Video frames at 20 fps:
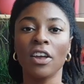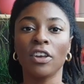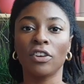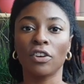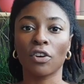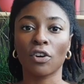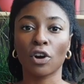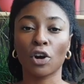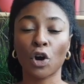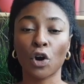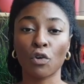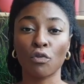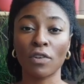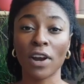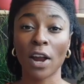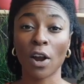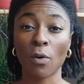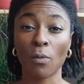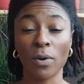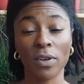your
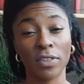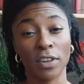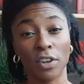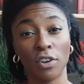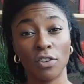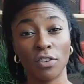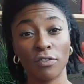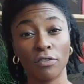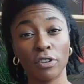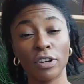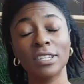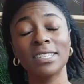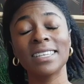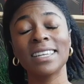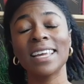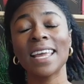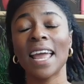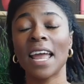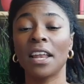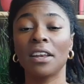career within university
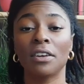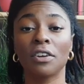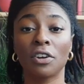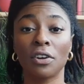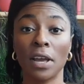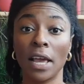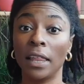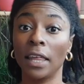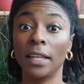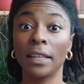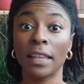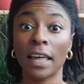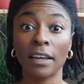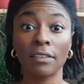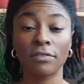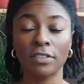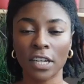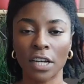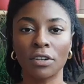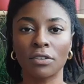and in life
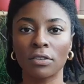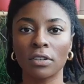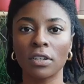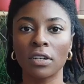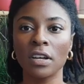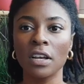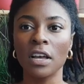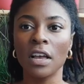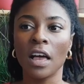general.